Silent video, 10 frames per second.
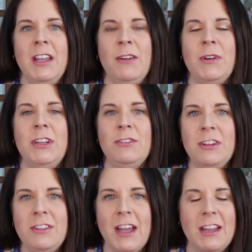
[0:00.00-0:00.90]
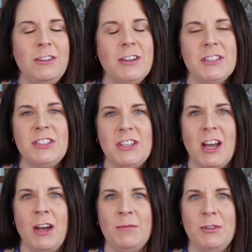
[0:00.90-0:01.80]
When you do that, you can
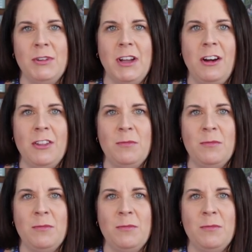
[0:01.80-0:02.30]
stop doing all